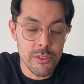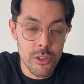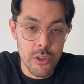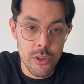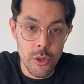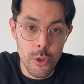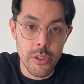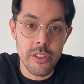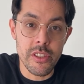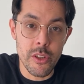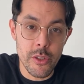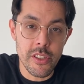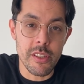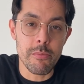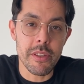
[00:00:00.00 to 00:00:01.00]
you're
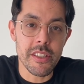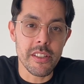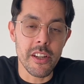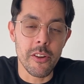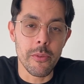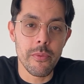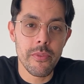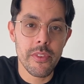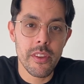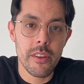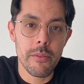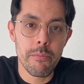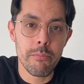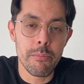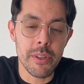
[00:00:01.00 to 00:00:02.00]
seriously missing out,
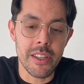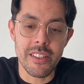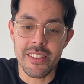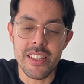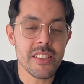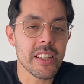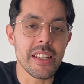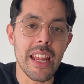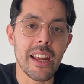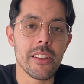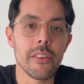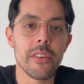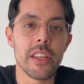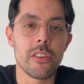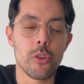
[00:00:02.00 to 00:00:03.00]
because this can
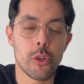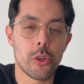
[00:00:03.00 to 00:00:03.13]
elevate your